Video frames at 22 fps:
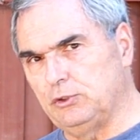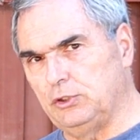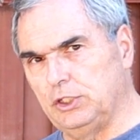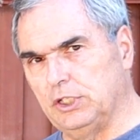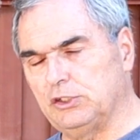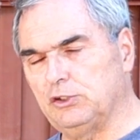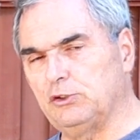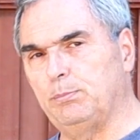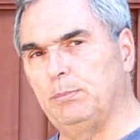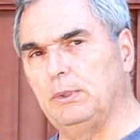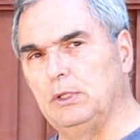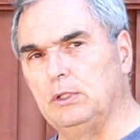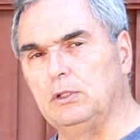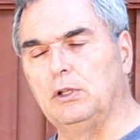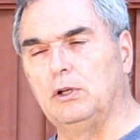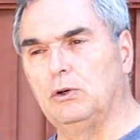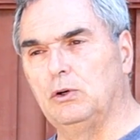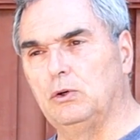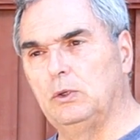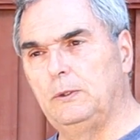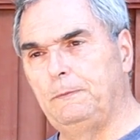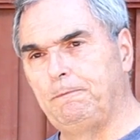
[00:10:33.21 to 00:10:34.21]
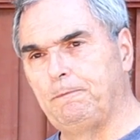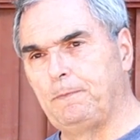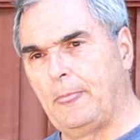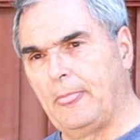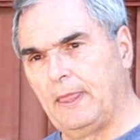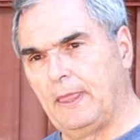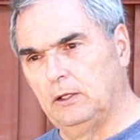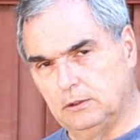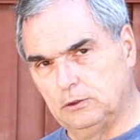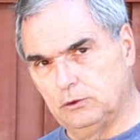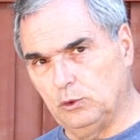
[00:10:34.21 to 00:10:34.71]
just below
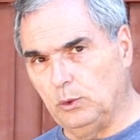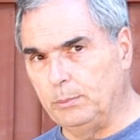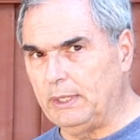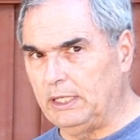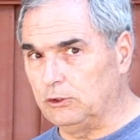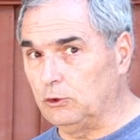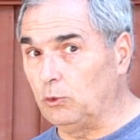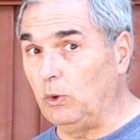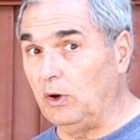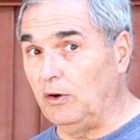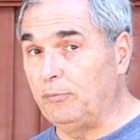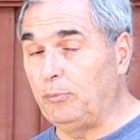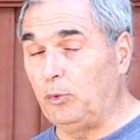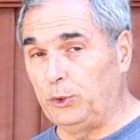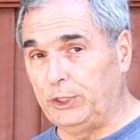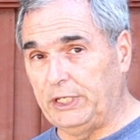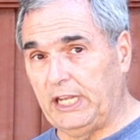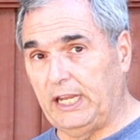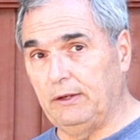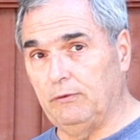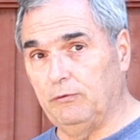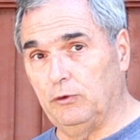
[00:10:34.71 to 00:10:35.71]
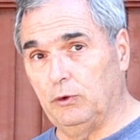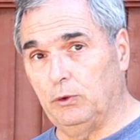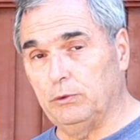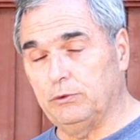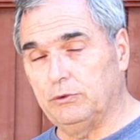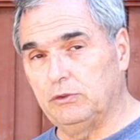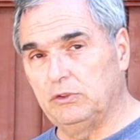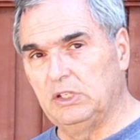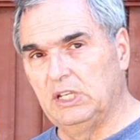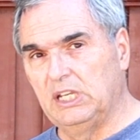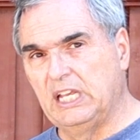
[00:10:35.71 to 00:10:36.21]
to about 12.8
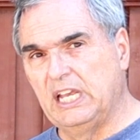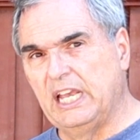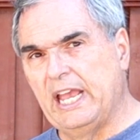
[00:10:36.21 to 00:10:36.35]
volts.